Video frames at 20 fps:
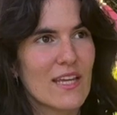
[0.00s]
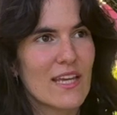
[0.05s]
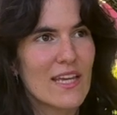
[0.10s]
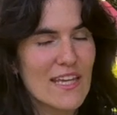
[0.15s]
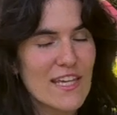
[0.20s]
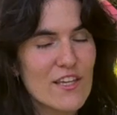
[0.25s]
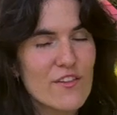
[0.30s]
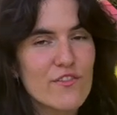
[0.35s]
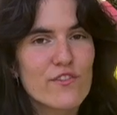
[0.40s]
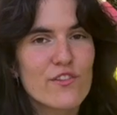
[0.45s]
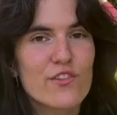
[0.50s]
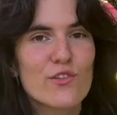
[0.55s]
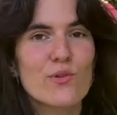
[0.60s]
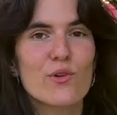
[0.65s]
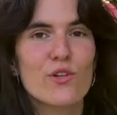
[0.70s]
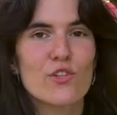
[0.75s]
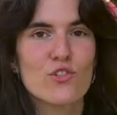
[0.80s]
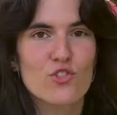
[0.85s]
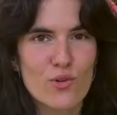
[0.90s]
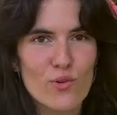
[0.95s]
If
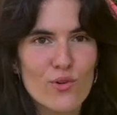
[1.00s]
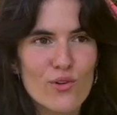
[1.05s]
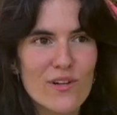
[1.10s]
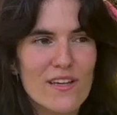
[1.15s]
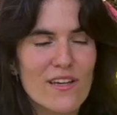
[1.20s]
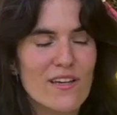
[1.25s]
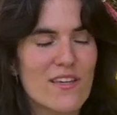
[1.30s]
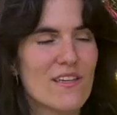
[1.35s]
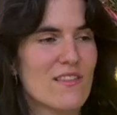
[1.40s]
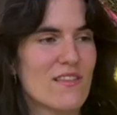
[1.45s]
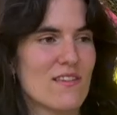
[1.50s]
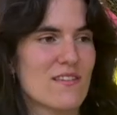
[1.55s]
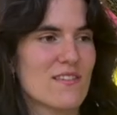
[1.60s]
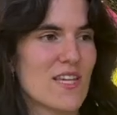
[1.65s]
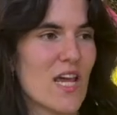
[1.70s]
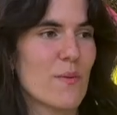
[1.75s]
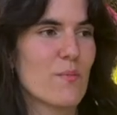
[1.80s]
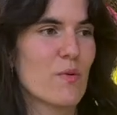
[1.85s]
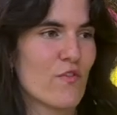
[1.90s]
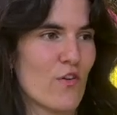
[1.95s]
you enjoy this
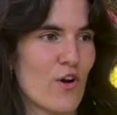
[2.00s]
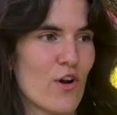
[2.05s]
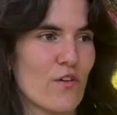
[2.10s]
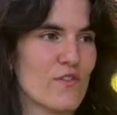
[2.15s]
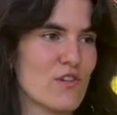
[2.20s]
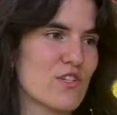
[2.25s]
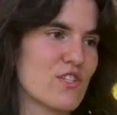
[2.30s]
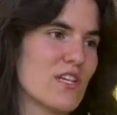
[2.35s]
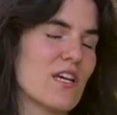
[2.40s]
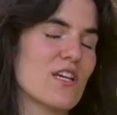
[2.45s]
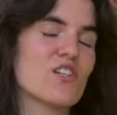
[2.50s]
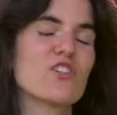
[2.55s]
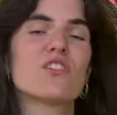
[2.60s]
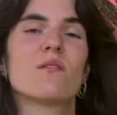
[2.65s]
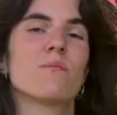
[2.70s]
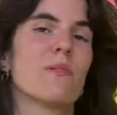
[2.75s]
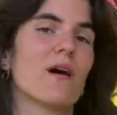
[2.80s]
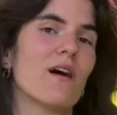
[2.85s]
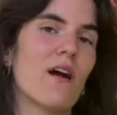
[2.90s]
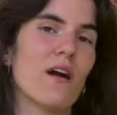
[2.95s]
type of
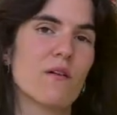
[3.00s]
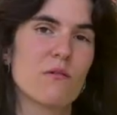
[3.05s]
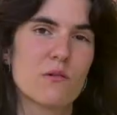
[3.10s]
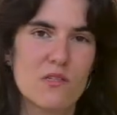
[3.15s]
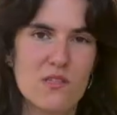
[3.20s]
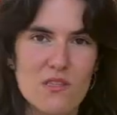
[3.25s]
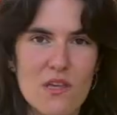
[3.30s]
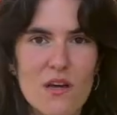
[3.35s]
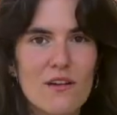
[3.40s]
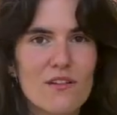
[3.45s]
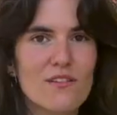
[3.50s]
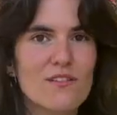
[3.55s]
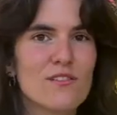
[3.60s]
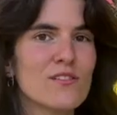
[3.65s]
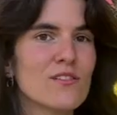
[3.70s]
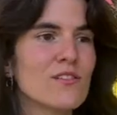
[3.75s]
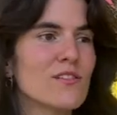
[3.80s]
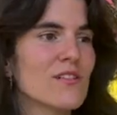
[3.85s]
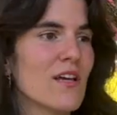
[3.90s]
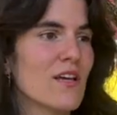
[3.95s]
conversation about
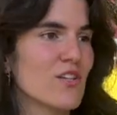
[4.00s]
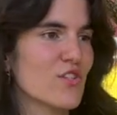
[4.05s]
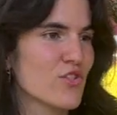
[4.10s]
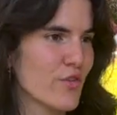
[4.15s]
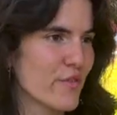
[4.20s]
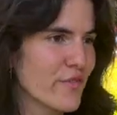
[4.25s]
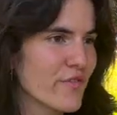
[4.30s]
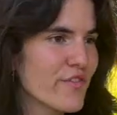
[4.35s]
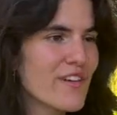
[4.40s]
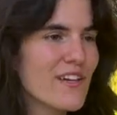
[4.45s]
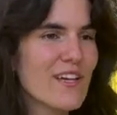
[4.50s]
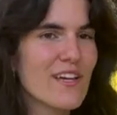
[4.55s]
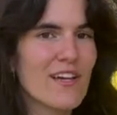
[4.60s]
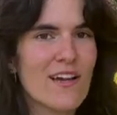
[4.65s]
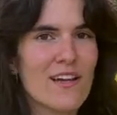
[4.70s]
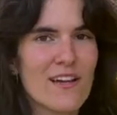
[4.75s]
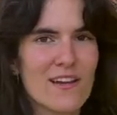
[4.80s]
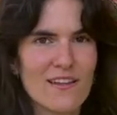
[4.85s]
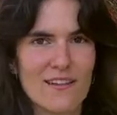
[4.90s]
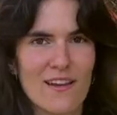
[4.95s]
Aristotle and Sophia,
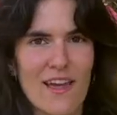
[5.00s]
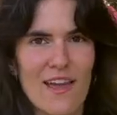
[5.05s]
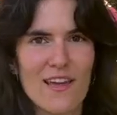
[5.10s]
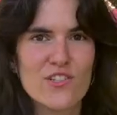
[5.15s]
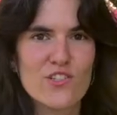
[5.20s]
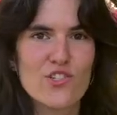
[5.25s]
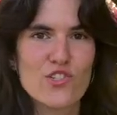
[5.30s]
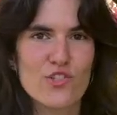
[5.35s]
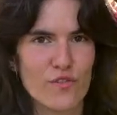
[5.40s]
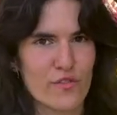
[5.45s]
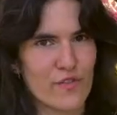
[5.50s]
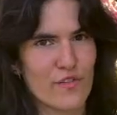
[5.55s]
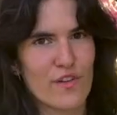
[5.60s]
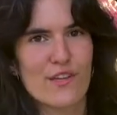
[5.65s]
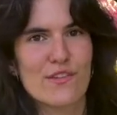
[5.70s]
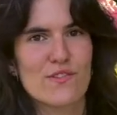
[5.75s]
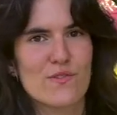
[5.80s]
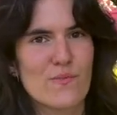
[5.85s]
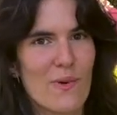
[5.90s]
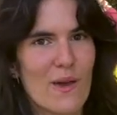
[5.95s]
and hence
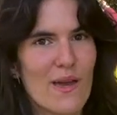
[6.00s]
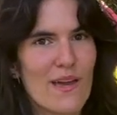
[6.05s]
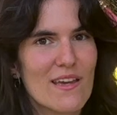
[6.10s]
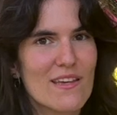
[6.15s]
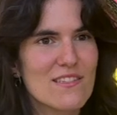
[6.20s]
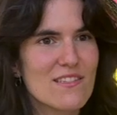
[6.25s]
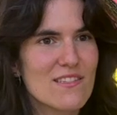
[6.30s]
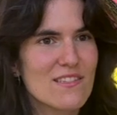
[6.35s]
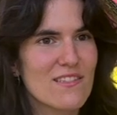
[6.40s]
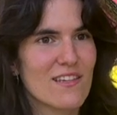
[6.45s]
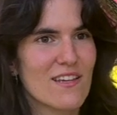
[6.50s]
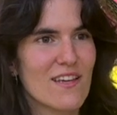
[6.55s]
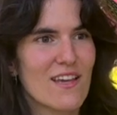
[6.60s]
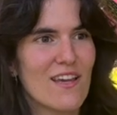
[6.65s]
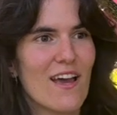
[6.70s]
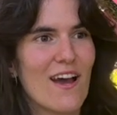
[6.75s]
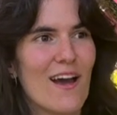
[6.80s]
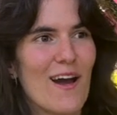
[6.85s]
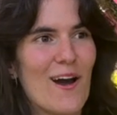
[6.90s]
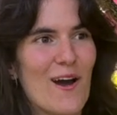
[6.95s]
Sophia's best,
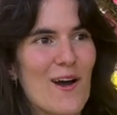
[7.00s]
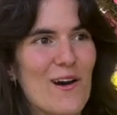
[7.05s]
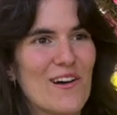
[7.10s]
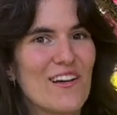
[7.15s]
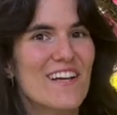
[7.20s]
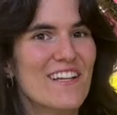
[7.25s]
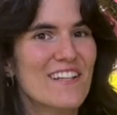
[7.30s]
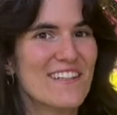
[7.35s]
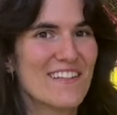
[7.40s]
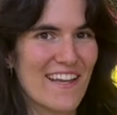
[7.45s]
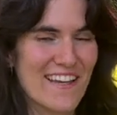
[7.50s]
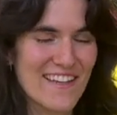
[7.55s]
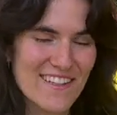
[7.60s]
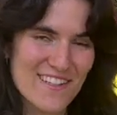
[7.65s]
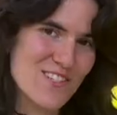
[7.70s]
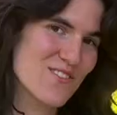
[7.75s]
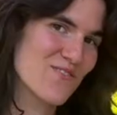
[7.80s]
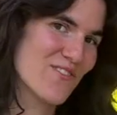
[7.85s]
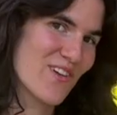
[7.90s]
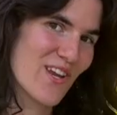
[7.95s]
like
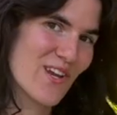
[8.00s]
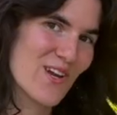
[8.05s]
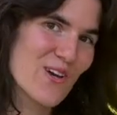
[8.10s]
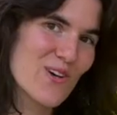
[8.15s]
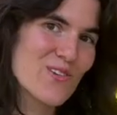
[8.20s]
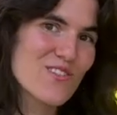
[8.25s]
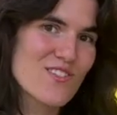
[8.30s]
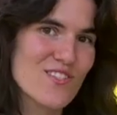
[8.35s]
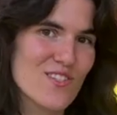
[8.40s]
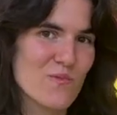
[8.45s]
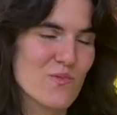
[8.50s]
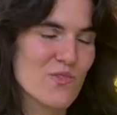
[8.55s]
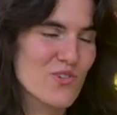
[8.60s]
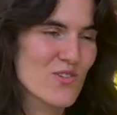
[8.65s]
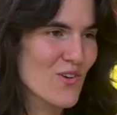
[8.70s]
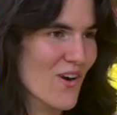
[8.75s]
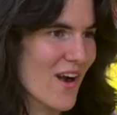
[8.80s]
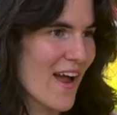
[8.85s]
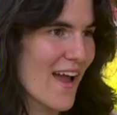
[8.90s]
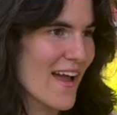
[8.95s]
this video,
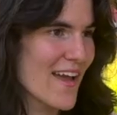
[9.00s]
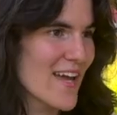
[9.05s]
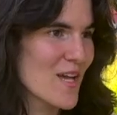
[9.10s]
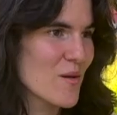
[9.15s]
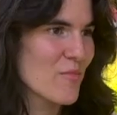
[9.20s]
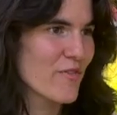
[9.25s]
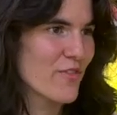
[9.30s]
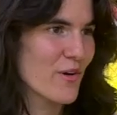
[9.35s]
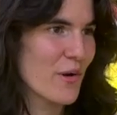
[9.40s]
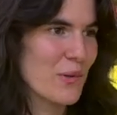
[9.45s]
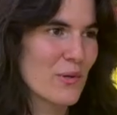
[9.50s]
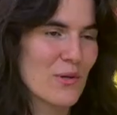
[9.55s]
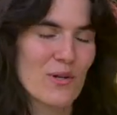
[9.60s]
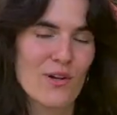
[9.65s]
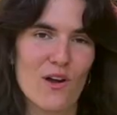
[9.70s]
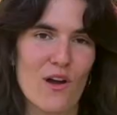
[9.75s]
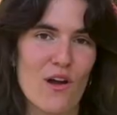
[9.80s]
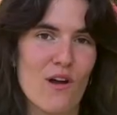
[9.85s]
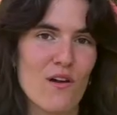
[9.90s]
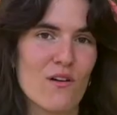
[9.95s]
subscribe, follow
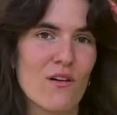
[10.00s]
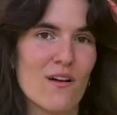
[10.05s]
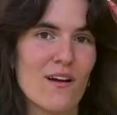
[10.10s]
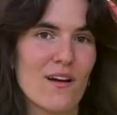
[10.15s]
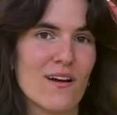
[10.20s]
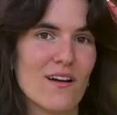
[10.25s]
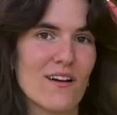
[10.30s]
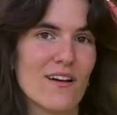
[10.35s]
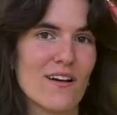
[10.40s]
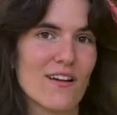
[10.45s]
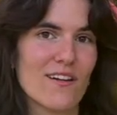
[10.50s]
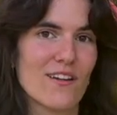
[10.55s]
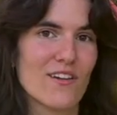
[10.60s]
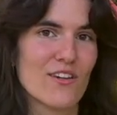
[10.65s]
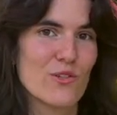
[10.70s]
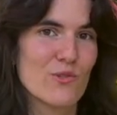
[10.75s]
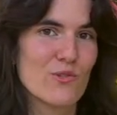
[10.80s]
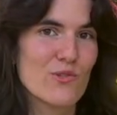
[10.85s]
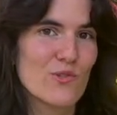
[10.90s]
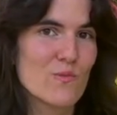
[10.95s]
along our
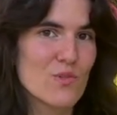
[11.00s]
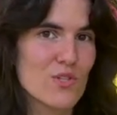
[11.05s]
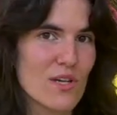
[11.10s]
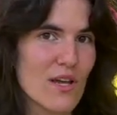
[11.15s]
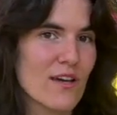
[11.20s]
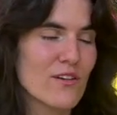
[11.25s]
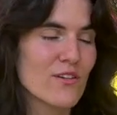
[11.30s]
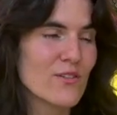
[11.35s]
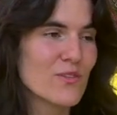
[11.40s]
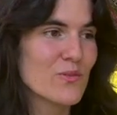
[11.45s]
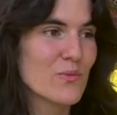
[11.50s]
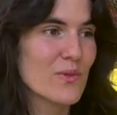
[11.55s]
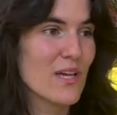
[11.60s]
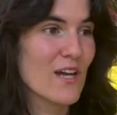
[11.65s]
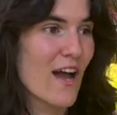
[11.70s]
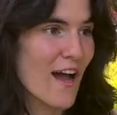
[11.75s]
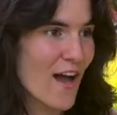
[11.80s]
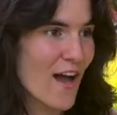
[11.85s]
YouTube channel. We're